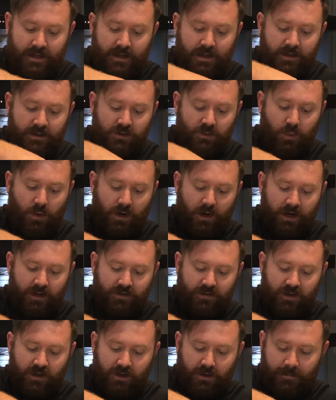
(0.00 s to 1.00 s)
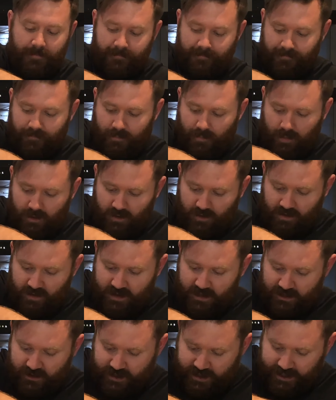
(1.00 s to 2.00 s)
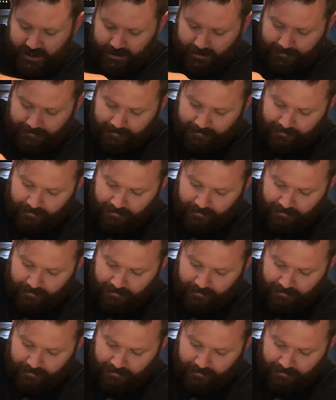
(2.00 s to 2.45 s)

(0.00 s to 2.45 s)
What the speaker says: So what I'm going to do is literally get them